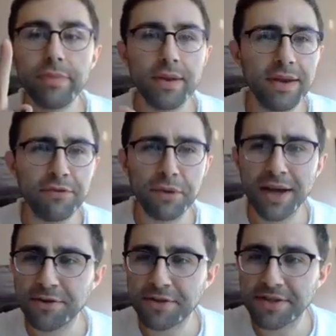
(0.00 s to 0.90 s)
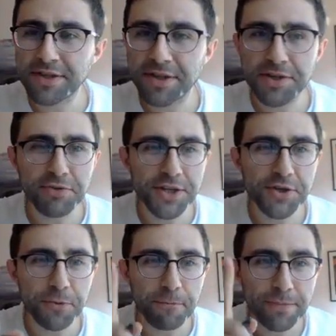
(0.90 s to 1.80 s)
Yes, we can do statistics,
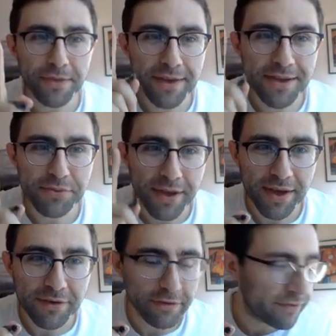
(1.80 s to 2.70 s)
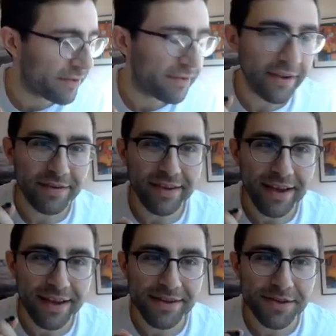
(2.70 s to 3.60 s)
Rachel. Yes, we can do statistics. It
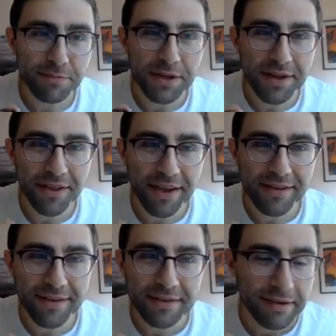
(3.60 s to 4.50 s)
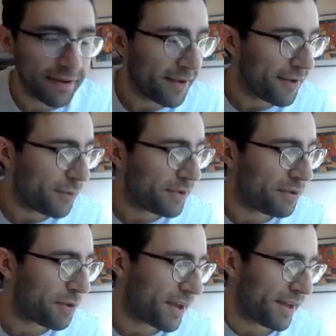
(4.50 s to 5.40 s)
has been neglected. We did
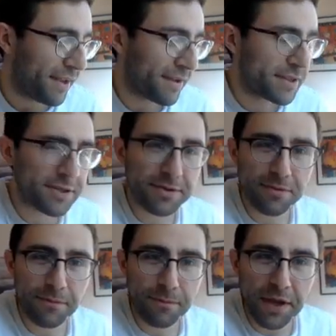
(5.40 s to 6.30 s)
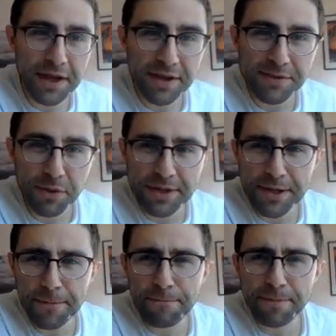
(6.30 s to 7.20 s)
mechanics
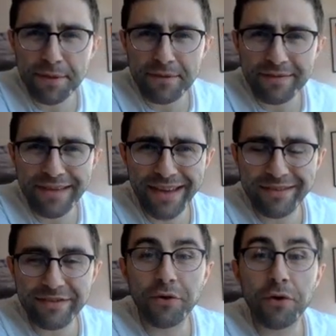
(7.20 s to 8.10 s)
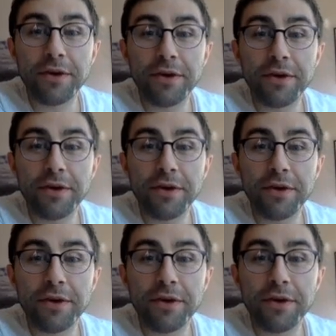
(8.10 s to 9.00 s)
Monday. Stats has not yet happened.
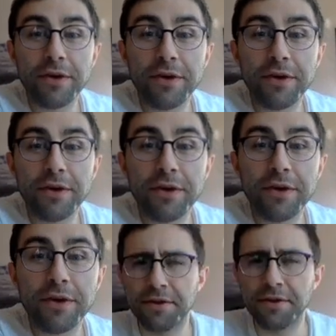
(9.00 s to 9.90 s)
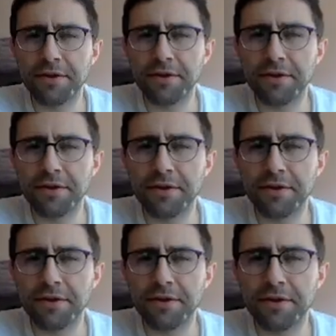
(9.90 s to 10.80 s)
Okay, let's add it to the agenda.
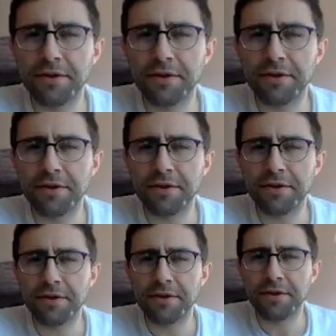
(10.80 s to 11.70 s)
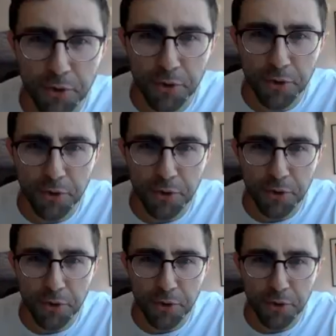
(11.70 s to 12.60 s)
Maybe try and sneak that in tomorrow, but
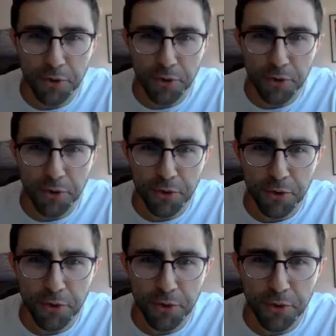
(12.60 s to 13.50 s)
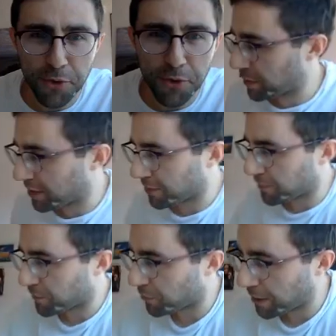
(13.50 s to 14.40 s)
if not, by the end of the week.
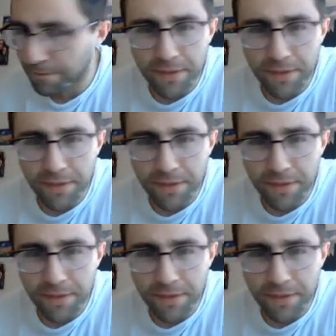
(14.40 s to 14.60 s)
Right.